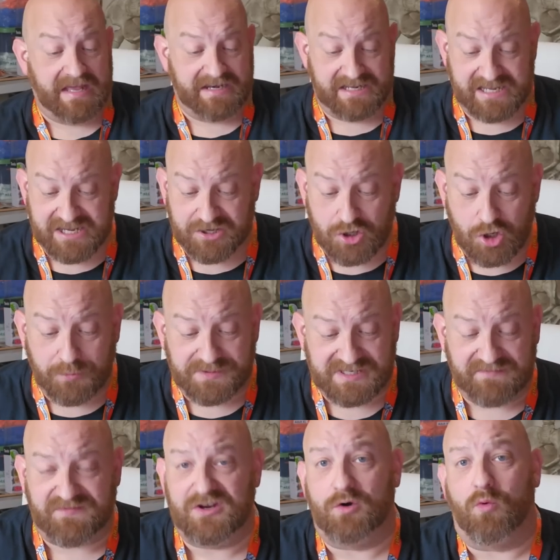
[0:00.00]
And
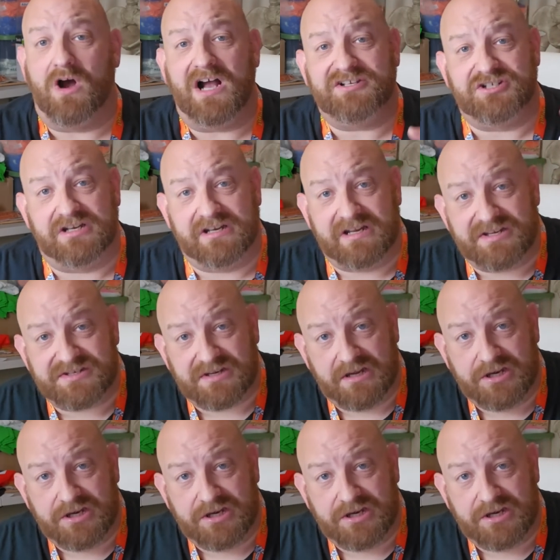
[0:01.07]
eCoops, if you're watching this